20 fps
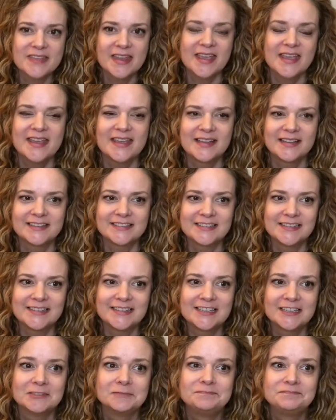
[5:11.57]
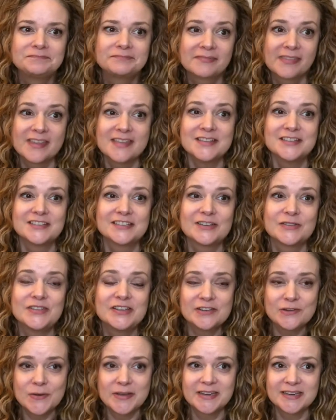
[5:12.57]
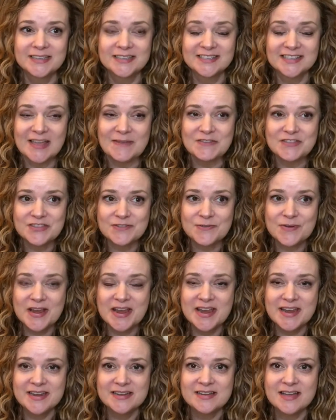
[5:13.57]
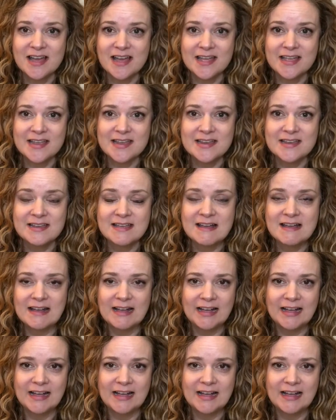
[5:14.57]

And So then going into 7th grade, I